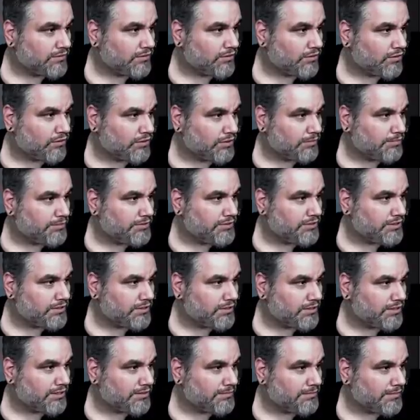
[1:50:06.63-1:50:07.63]
Cryptic
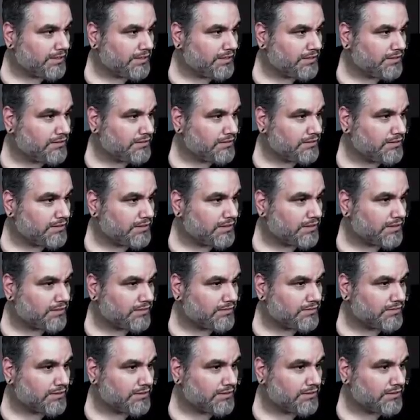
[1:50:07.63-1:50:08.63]
Command, the
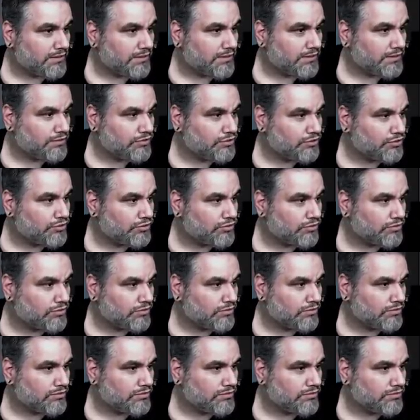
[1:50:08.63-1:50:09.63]
counter and
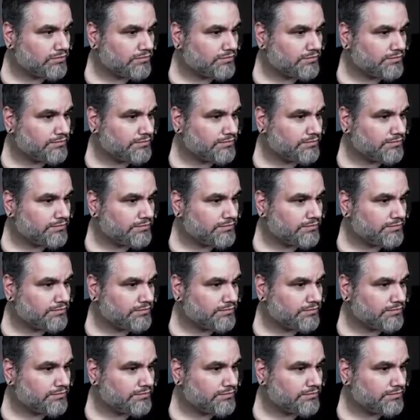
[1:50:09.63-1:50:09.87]
draw.